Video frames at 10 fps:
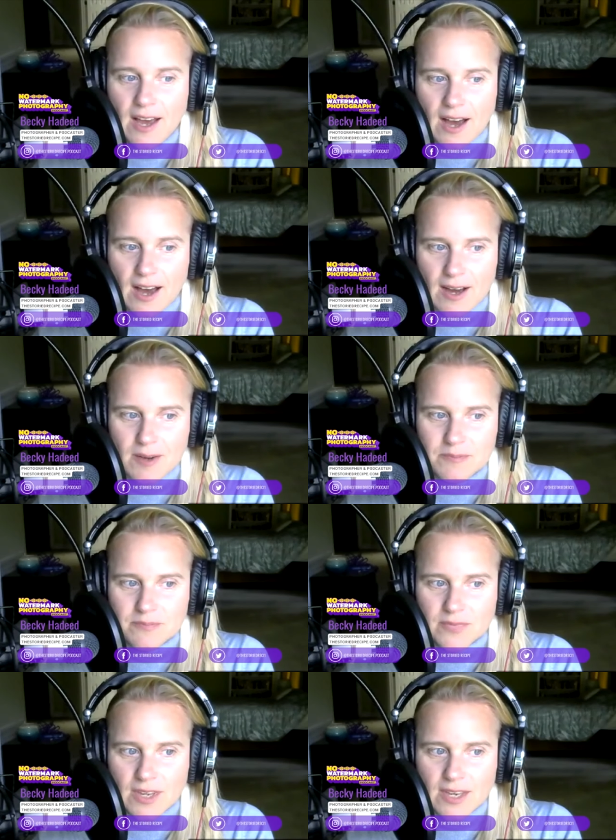
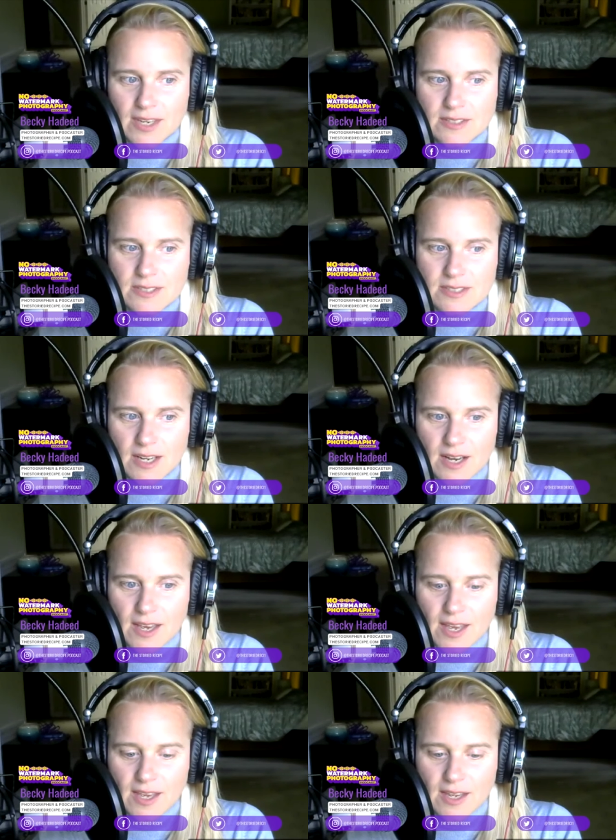Um, it's
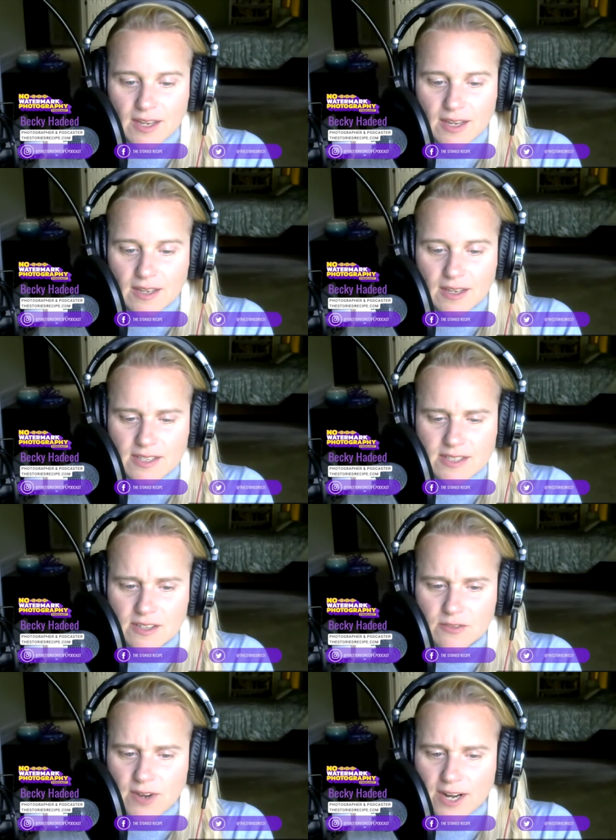a, it's an
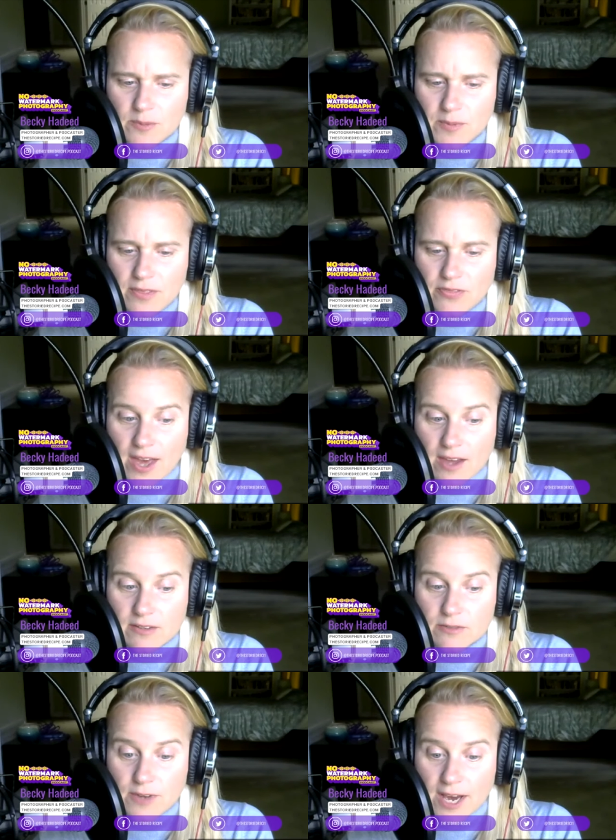environment that
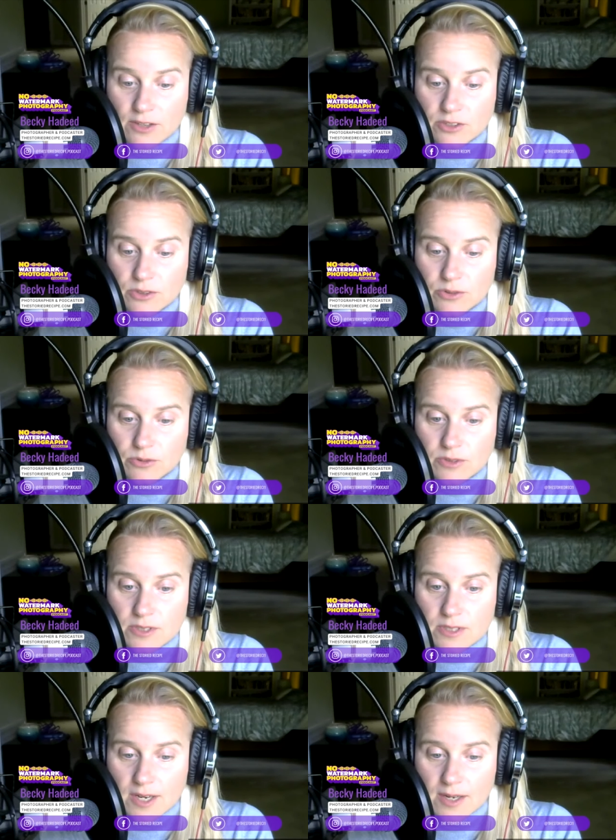
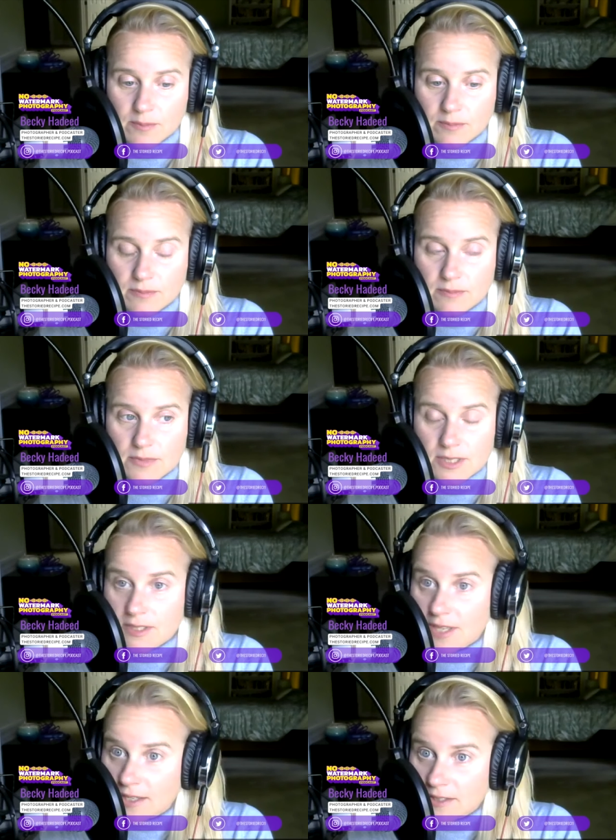values um,
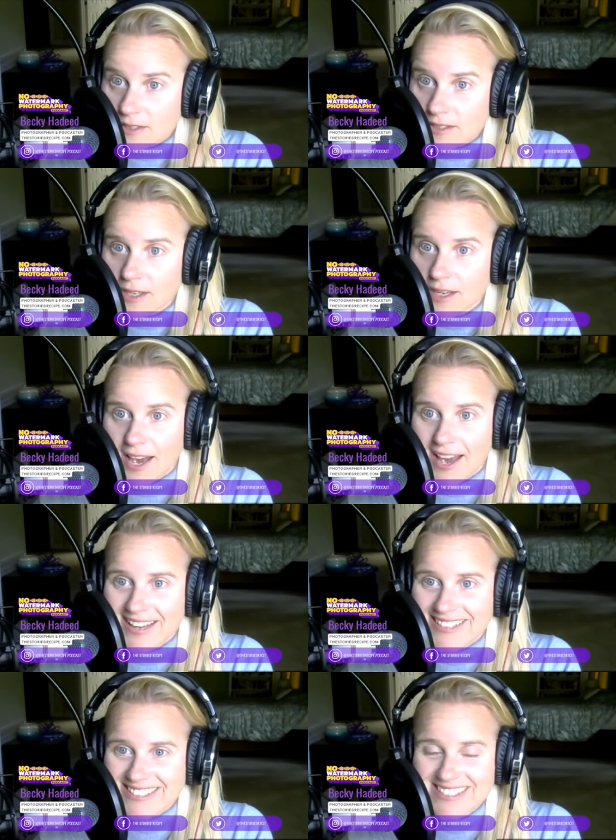success
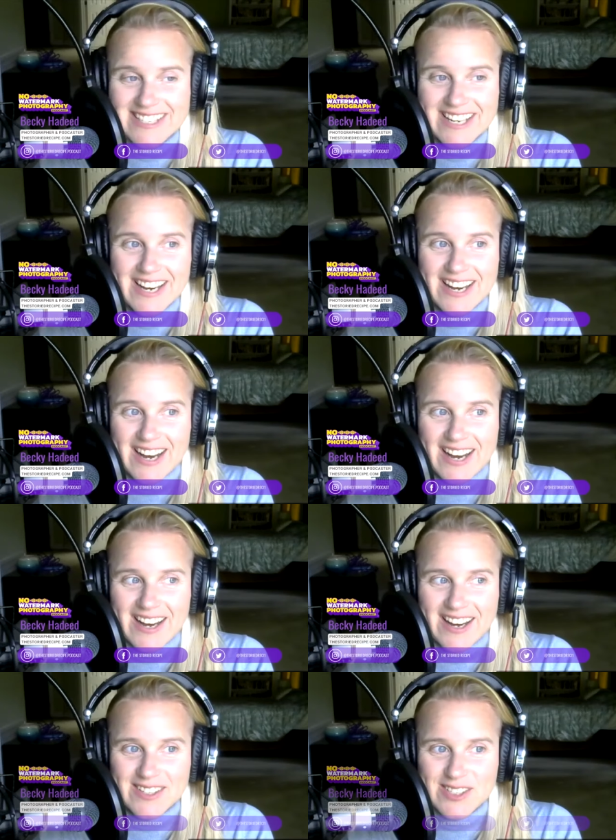and
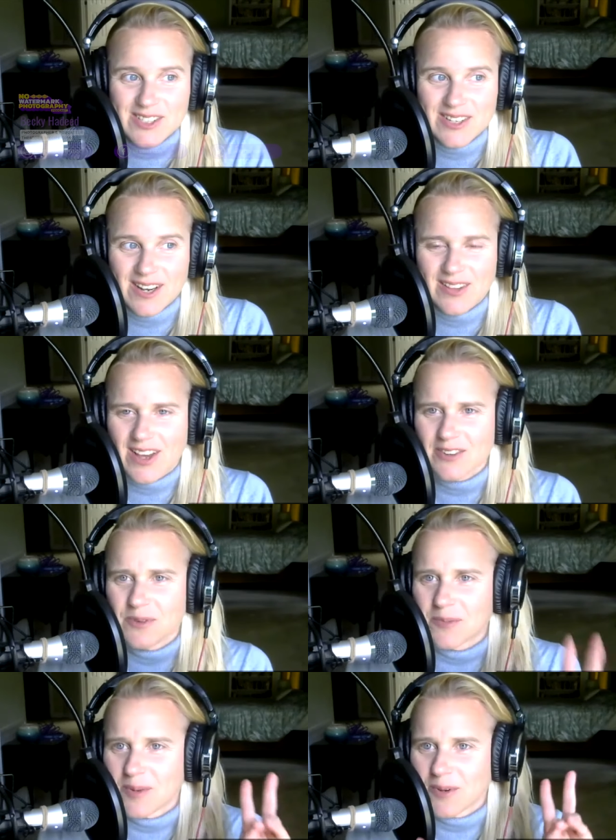uh, a lot of
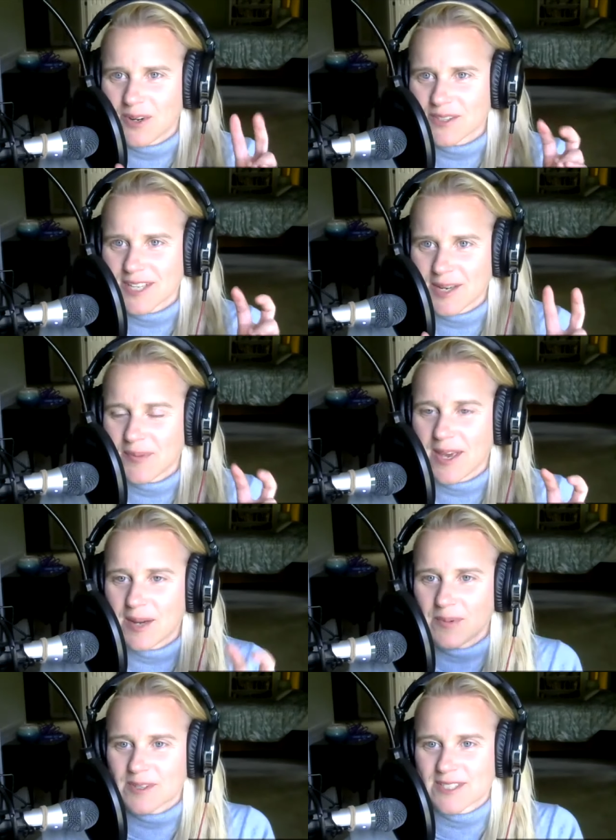what people call type A
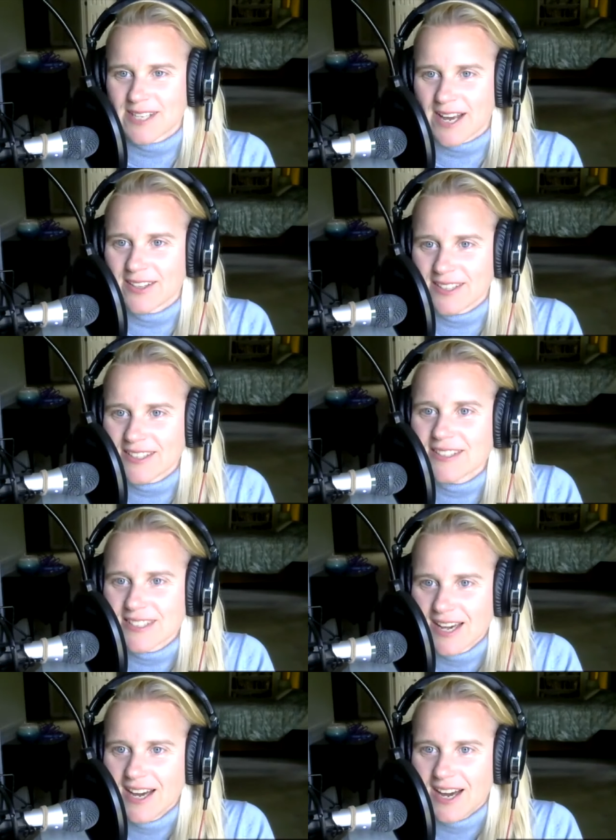personalities.
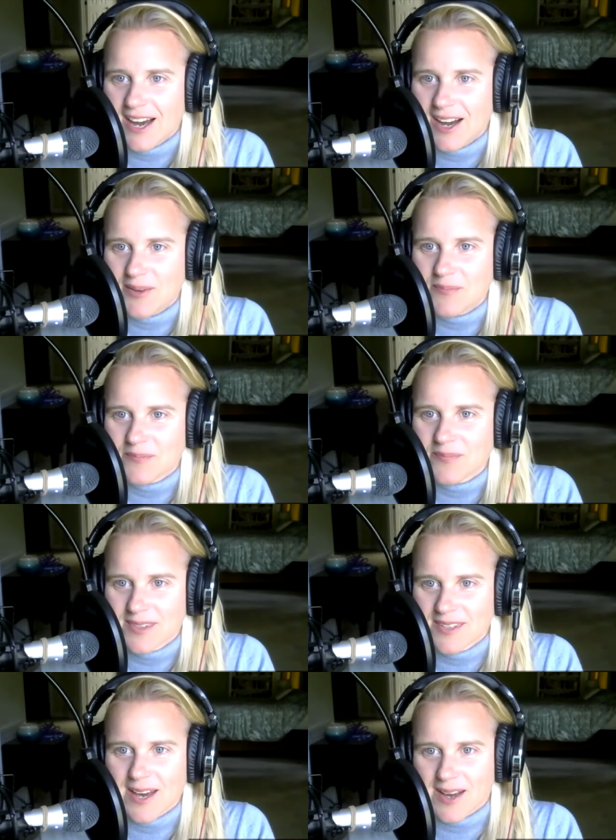Yes. Um,
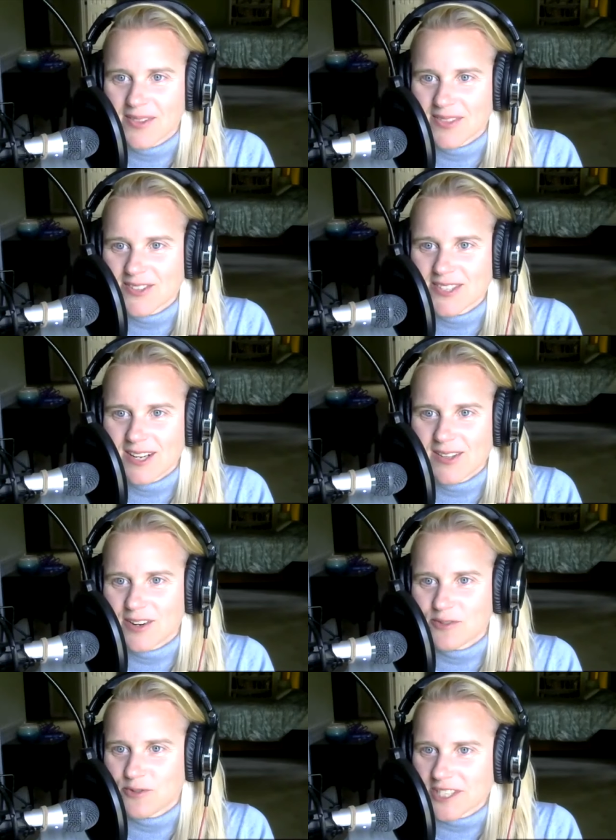yeah, there's not a lot
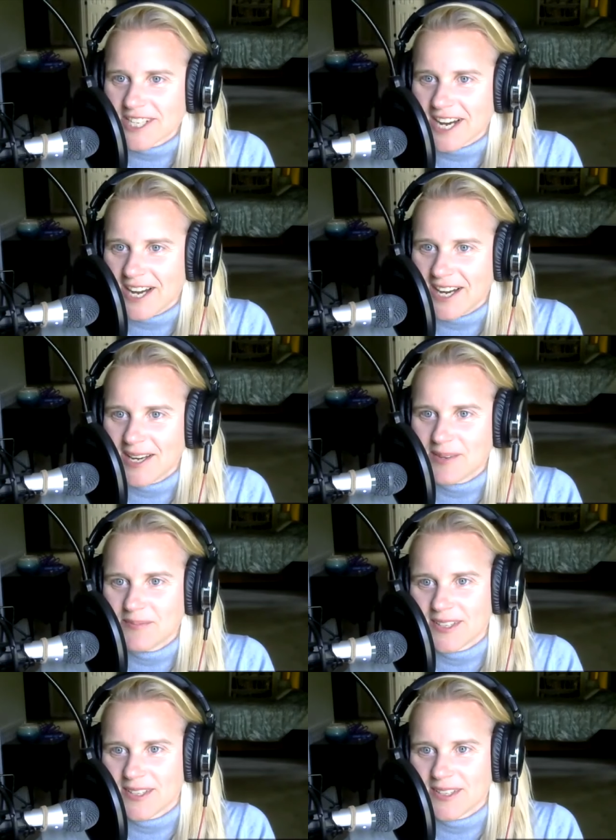of free time.